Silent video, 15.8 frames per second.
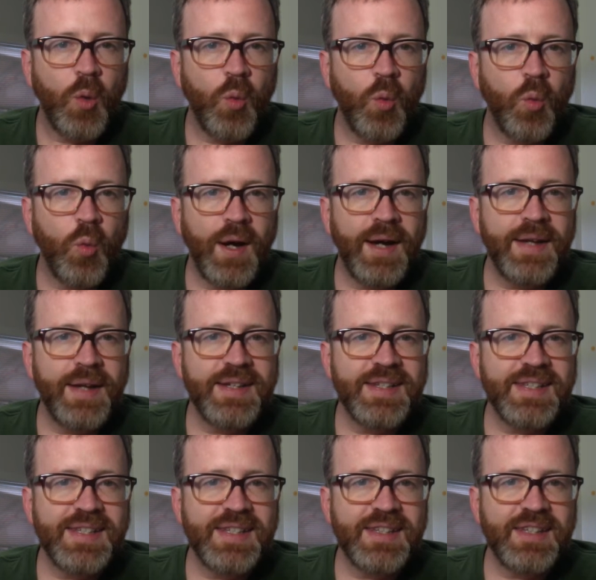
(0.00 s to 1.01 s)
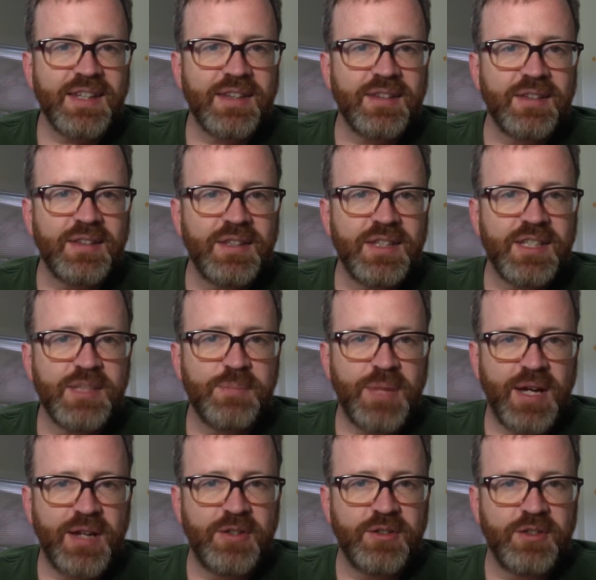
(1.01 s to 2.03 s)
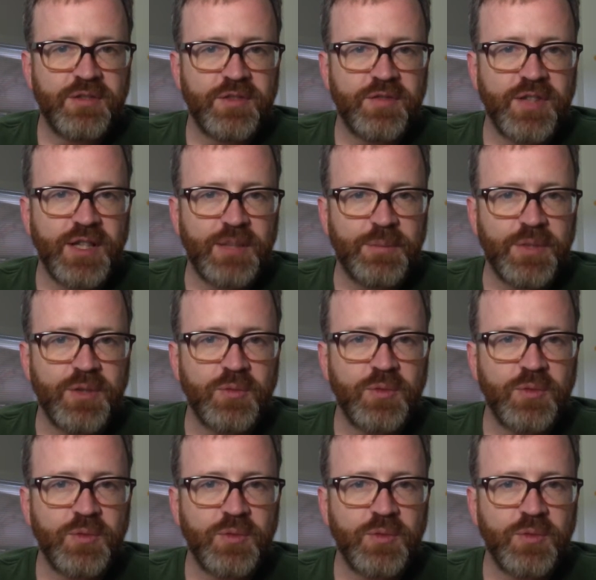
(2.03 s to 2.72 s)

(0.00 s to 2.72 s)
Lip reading: Why is it that this pattern of development,